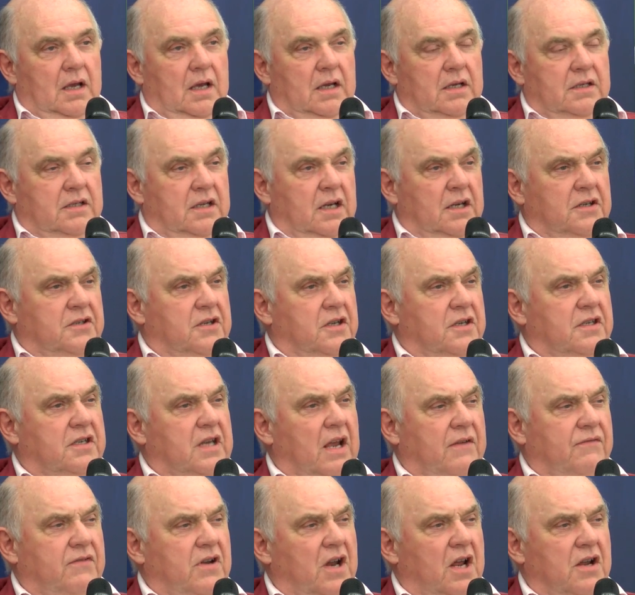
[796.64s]
six or
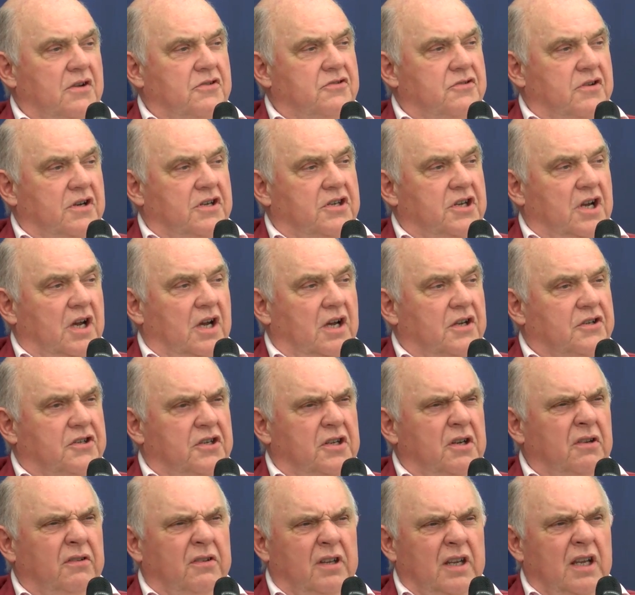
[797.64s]
seven hundred yards.
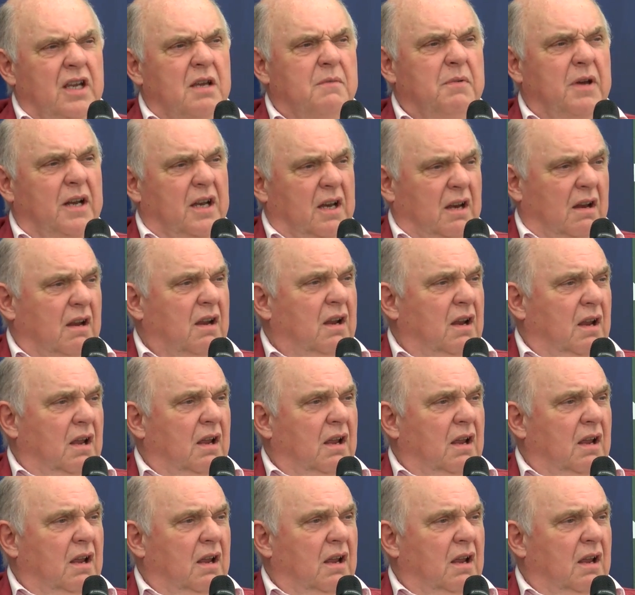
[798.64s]
You think about it,